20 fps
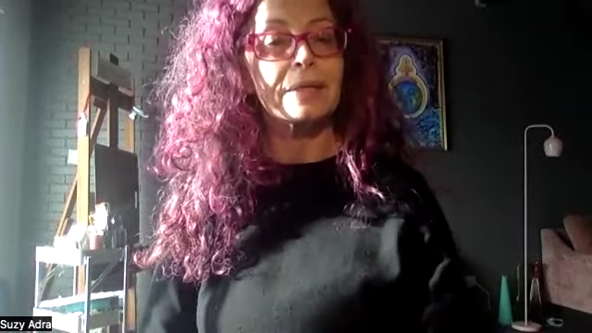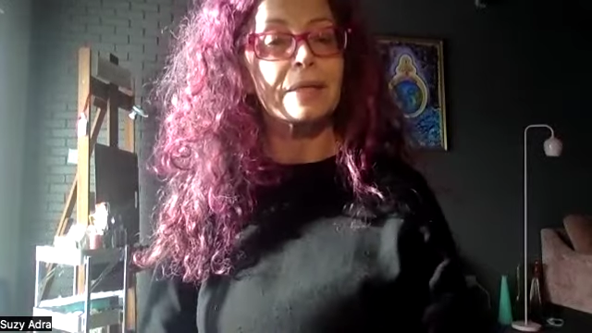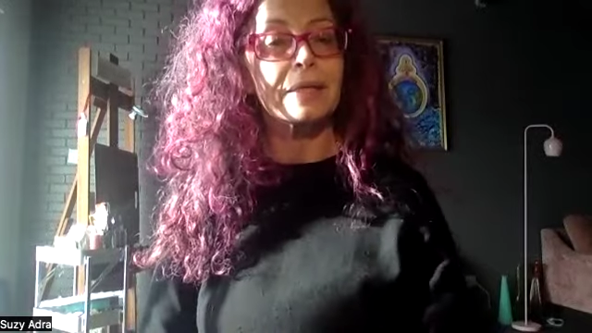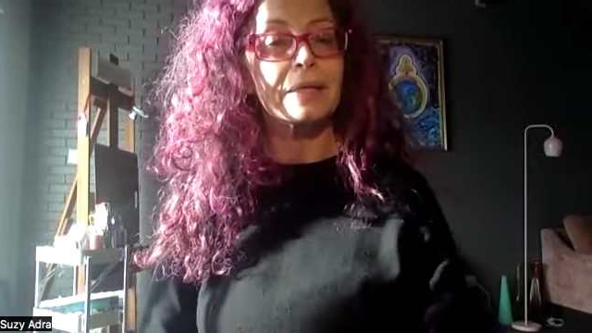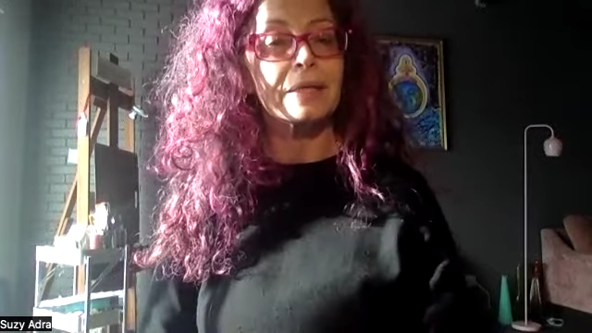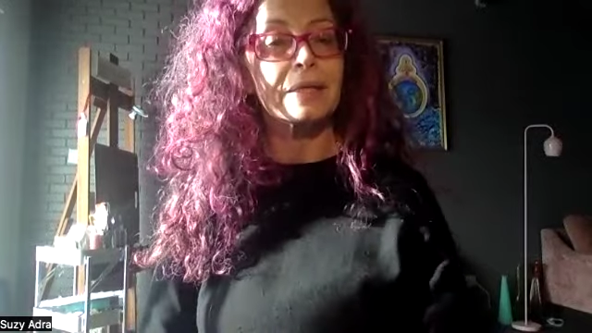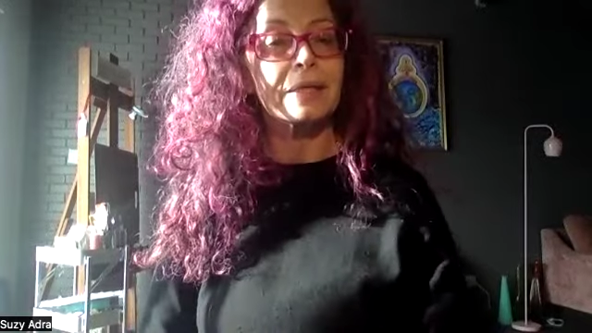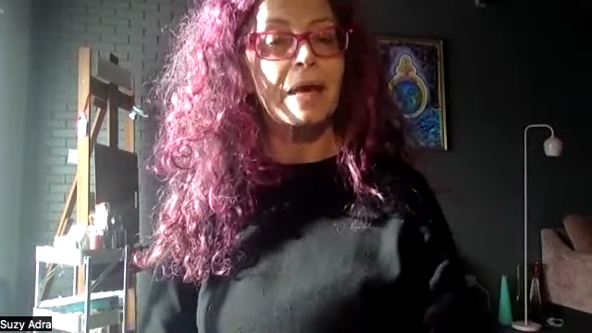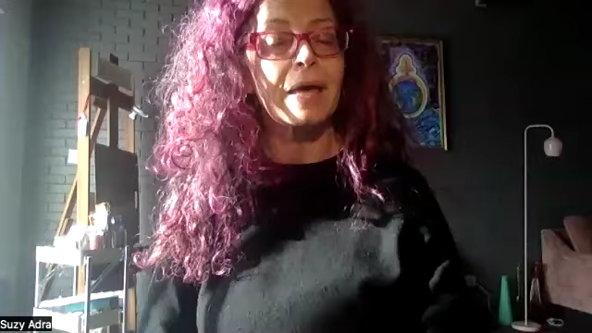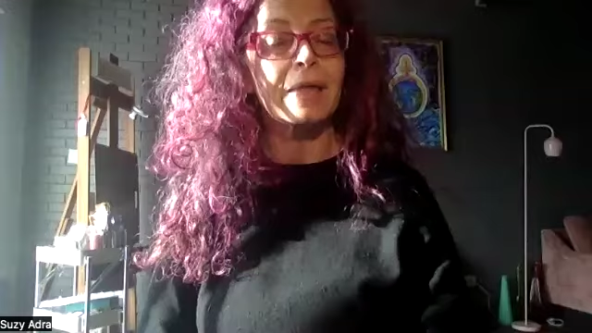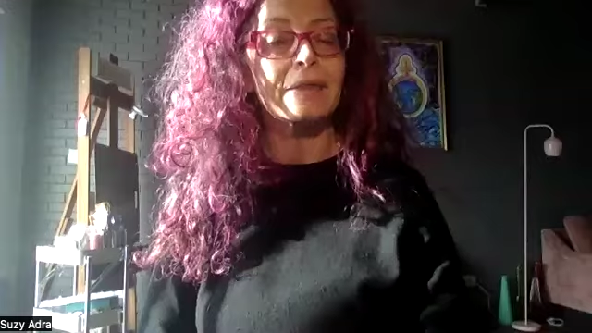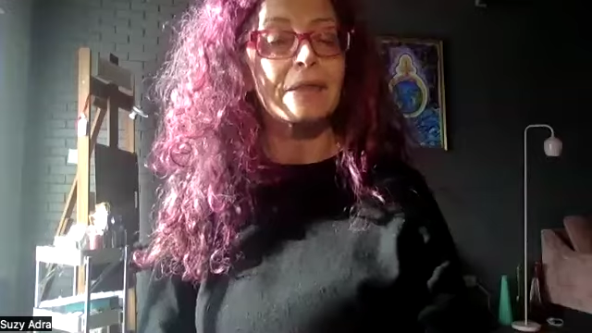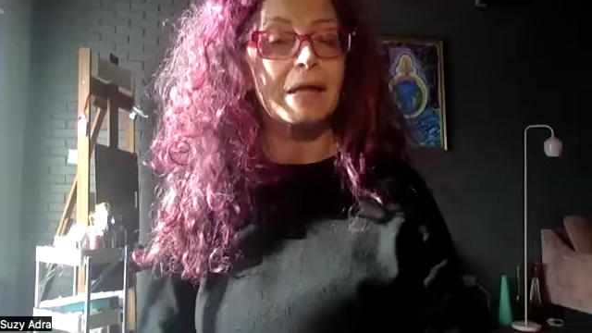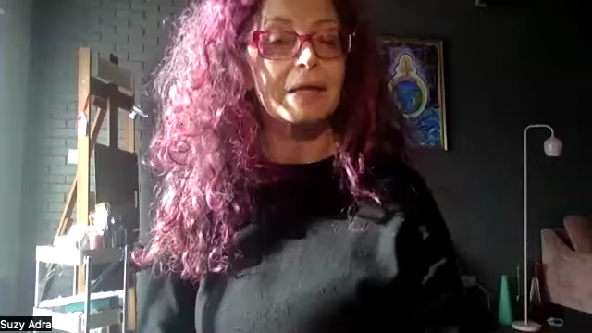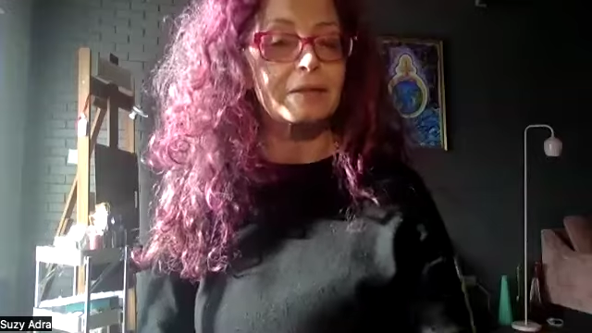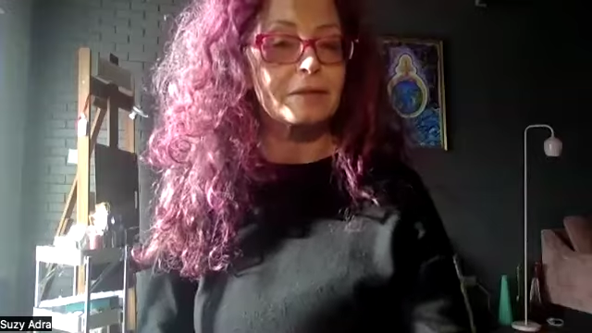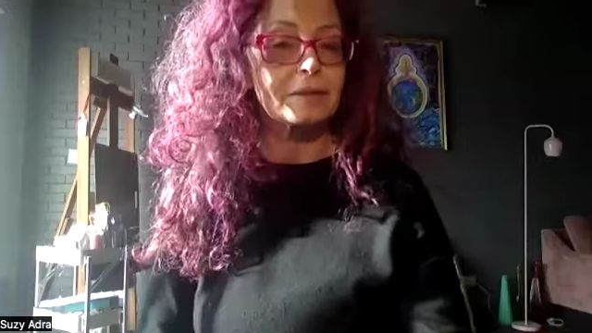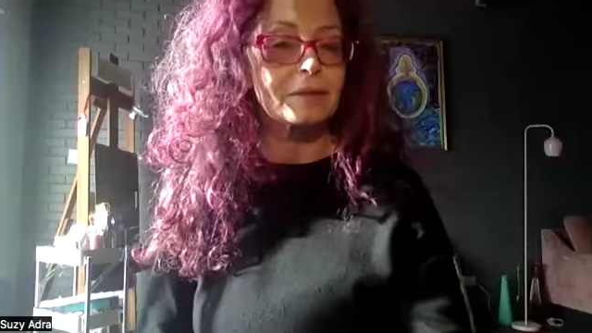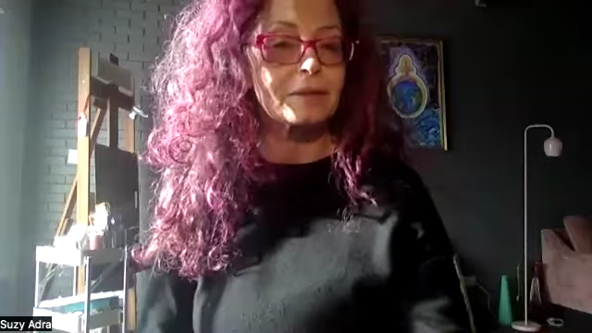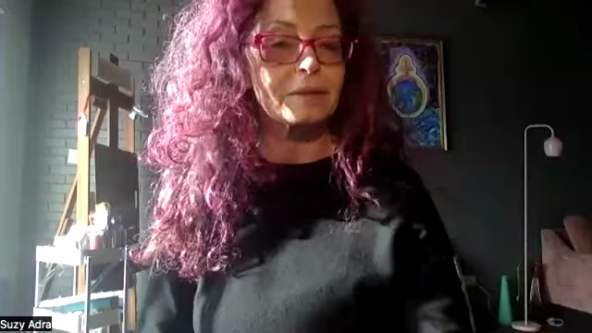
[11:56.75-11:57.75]
Like, and
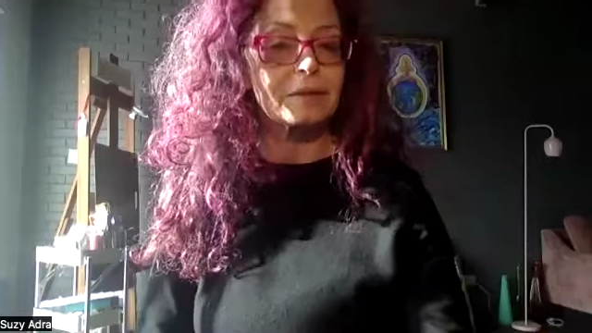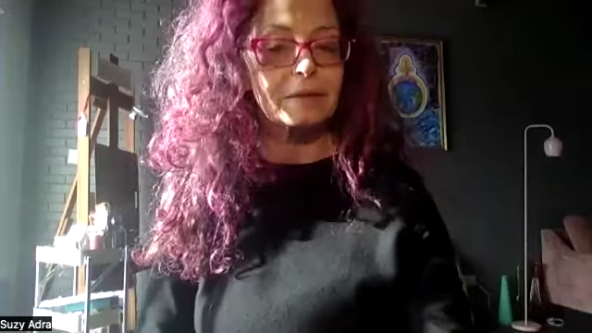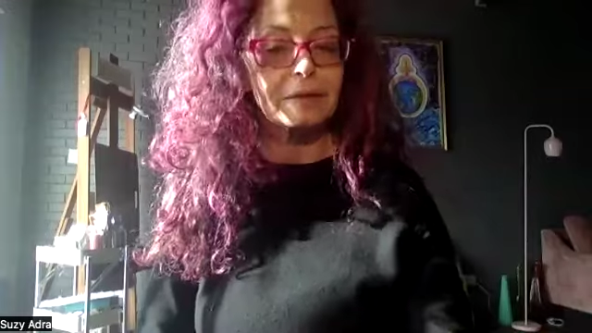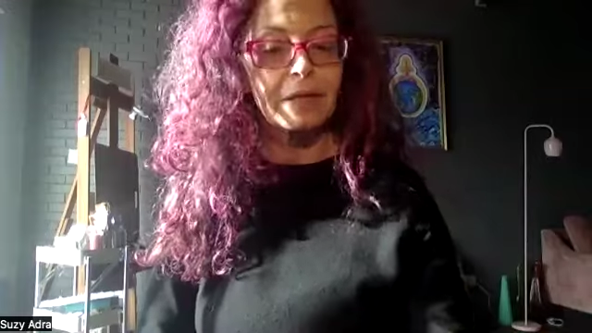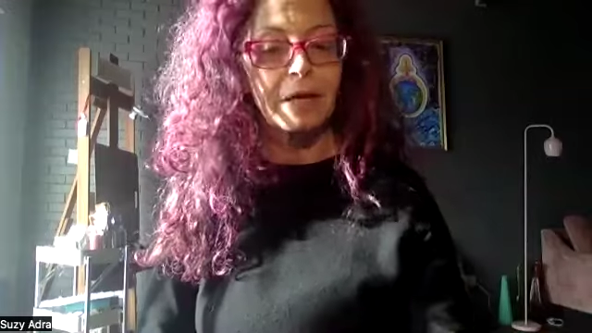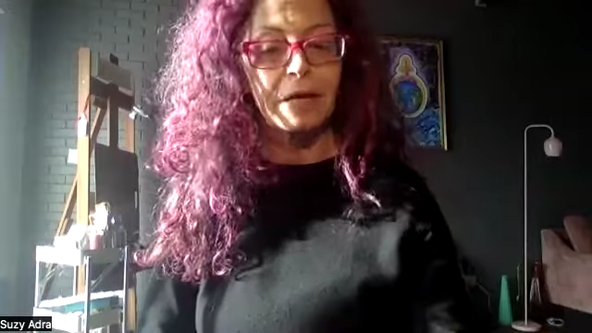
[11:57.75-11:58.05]
that's